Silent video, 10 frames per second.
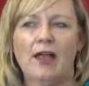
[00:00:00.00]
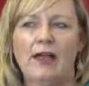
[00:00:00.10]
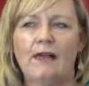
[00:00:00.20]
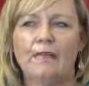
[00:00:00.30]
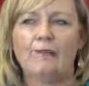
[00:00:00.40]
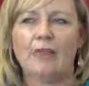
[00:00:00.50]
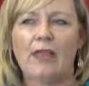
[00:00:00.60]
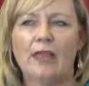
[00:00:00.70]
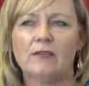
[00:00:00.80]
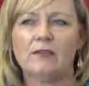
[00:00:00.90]

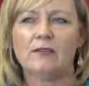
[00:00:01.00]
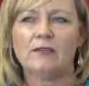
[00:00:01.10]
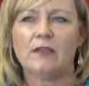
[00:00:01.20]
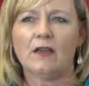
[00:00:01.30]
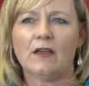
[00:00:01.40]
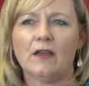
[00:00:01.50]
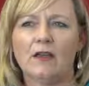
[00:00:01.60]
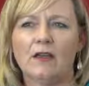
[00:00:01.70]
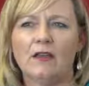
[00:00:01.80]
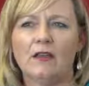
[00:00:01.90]
And I
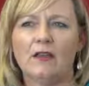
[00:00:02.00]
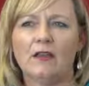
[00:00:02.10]
think,